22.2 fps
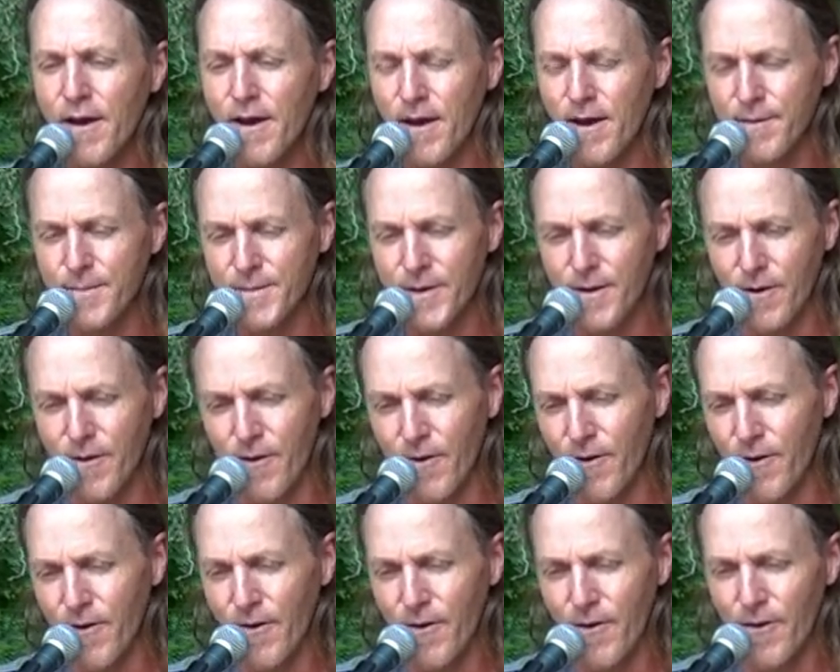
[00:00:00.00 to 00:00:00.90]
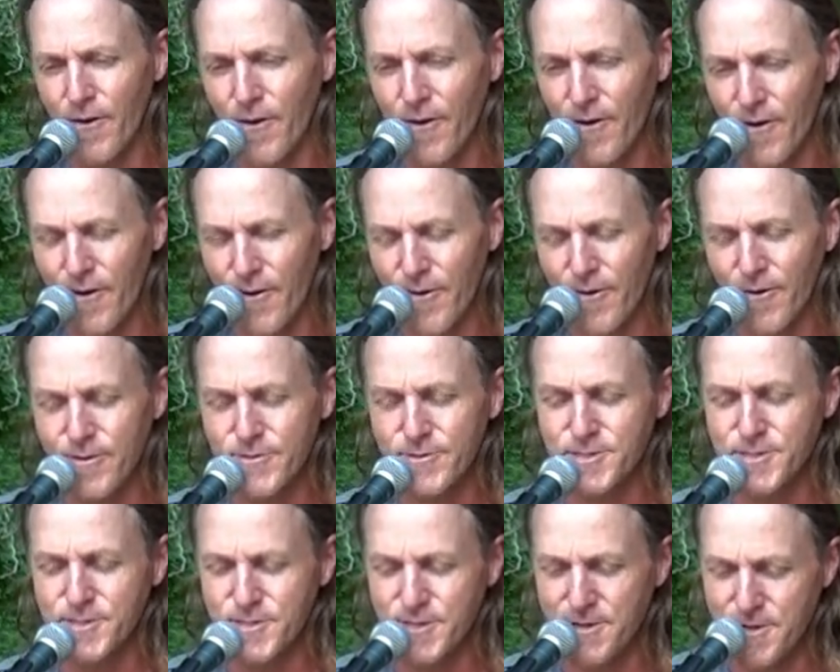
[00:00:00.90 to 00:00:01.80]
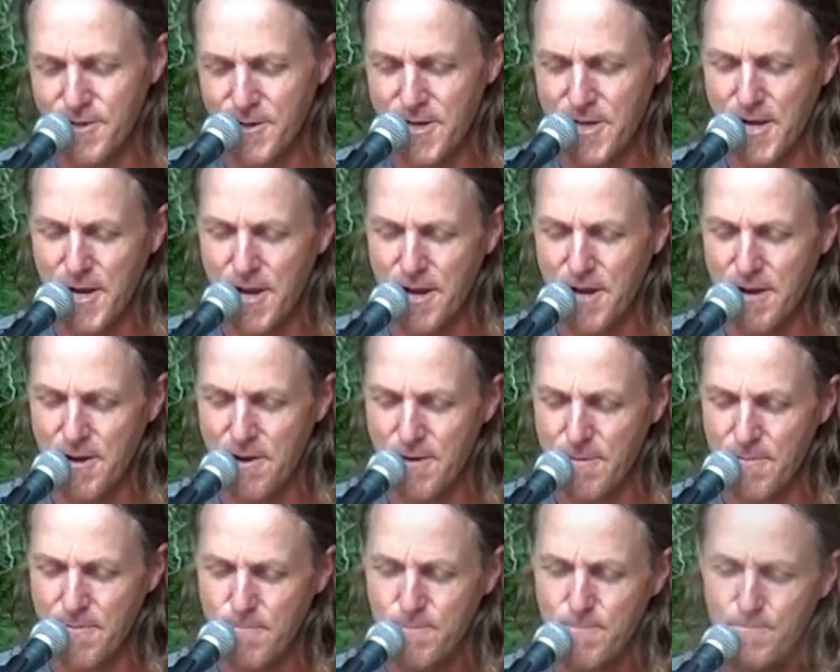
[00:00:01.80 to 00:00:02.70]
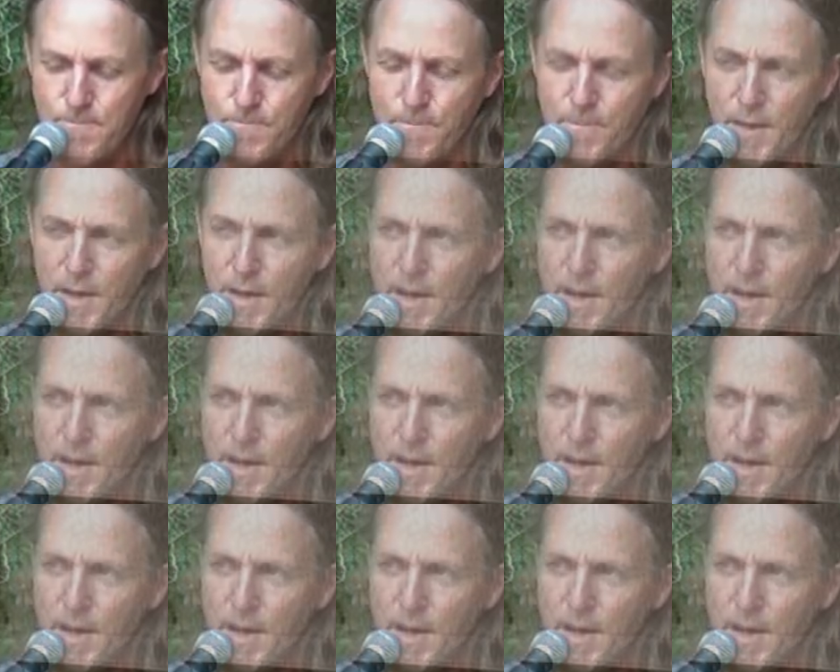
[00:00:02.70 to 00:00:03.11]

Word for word: I'm in Austin again.